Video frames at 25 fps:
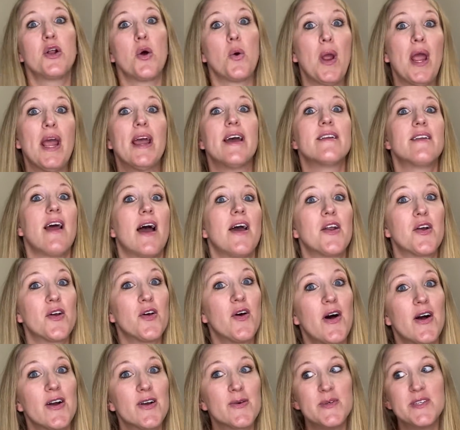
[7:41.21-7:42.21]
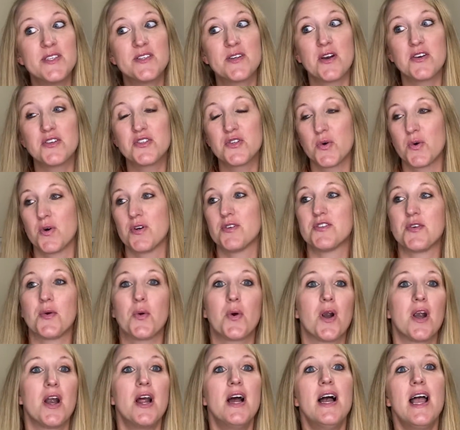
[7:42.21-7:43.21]
okay, at 9 o'clock we start chores,
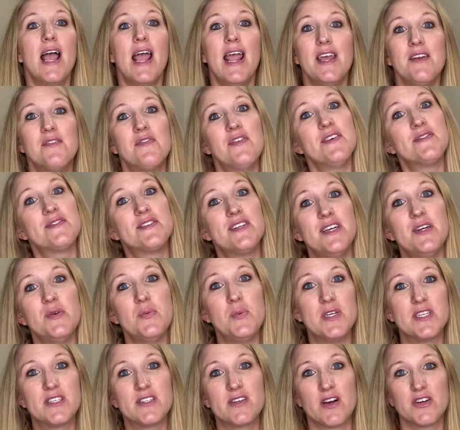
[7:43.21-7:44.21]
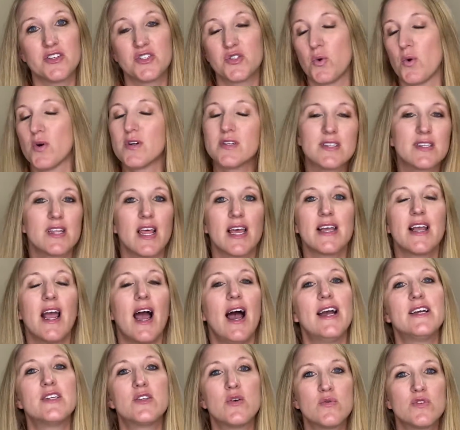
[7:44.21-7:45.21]
or 8:15 we start chores, like
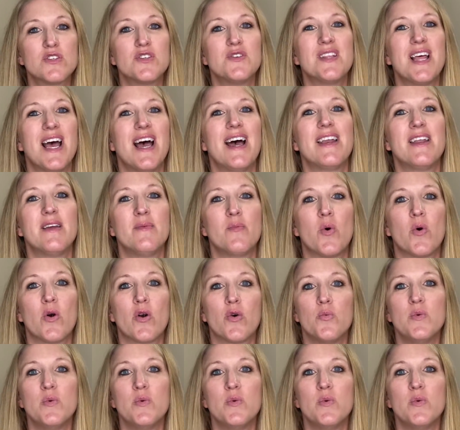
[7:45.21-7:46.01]
I don't do that anymore.